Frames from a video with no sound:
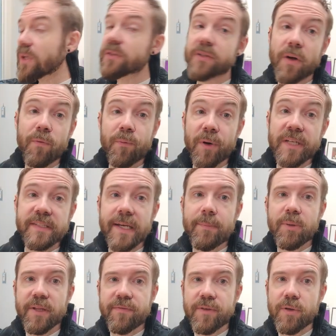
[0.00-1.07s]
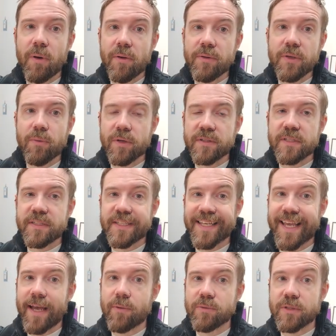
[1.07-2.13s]
So for example, if you only wanted to
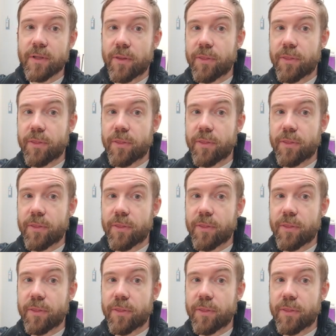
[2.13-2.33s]
count